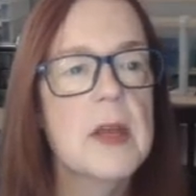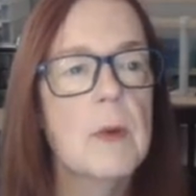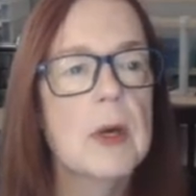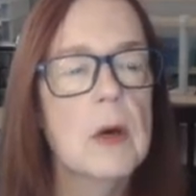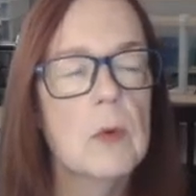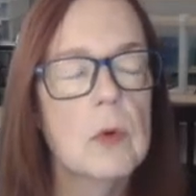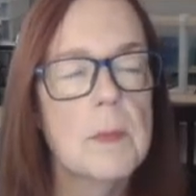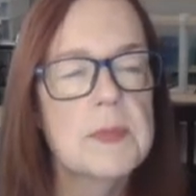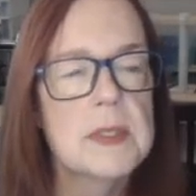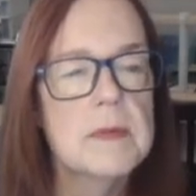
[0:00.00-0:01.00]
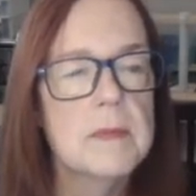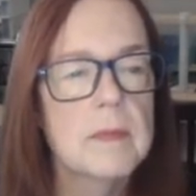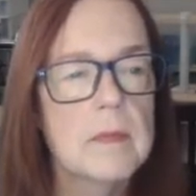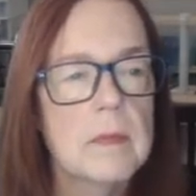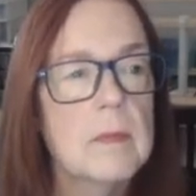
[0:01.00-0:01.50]
There we go. Whoops.
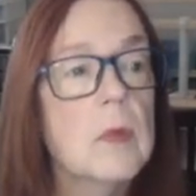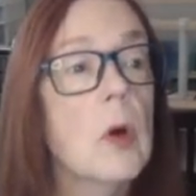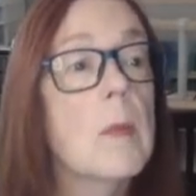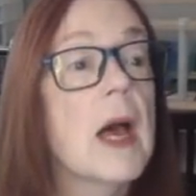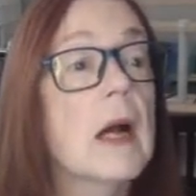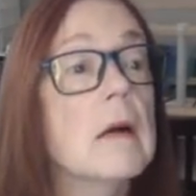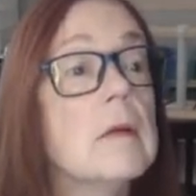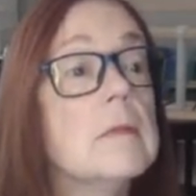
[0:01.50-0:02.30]
Go back.